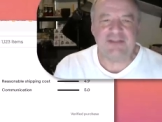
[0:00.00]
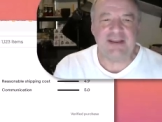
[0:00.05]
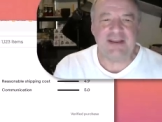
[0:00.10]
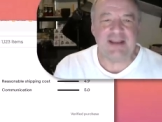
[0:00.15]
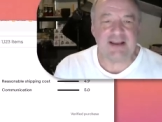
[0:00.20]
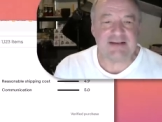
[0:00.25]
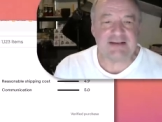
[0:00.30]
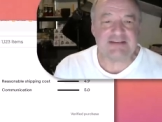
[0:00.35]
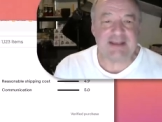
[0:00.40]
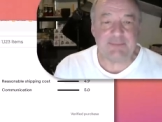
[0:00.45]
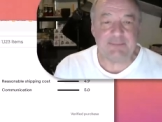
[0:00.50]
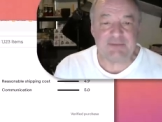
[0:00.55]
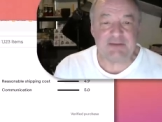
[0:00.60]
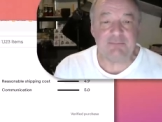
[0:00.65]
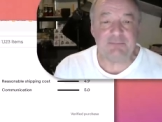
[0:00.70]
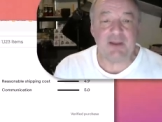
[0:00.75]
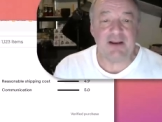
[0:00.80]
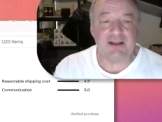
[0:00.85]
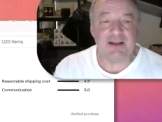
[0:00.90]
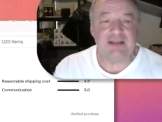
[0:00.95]
accepted
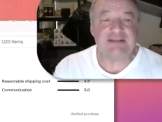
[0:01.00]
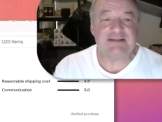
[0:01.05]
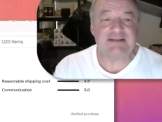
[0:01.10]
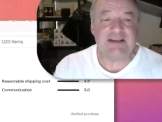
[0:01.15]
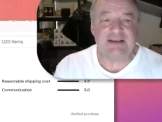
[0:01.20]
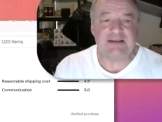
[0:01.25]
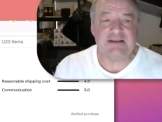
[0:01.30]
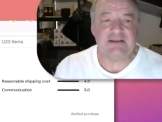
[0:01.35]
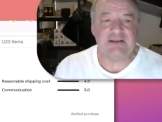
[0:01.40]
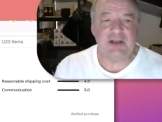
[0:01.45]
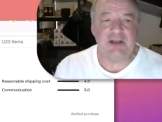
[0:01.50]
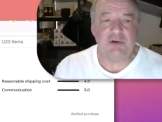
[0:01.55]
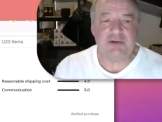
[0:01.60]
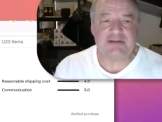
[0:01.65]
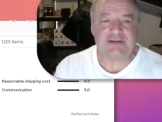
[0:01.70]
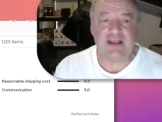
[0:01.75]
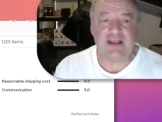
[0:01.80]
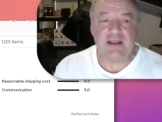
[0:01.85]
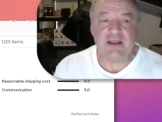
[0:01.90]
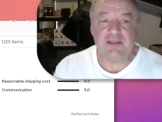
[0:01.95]
my, see,
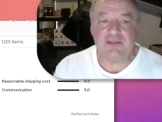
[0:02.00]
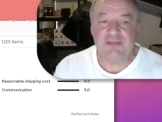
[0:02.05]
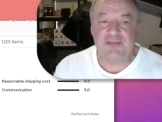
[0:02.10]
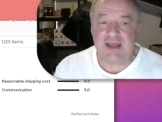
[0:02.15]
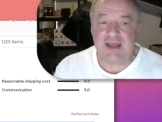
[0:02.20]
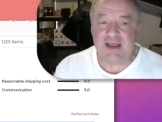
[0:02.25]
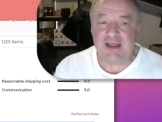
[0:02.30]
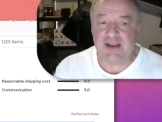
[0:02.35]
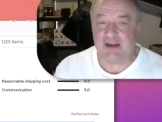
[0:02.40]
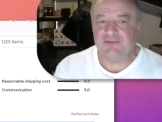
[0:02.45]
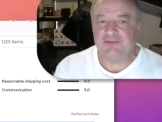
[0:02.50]
notice they.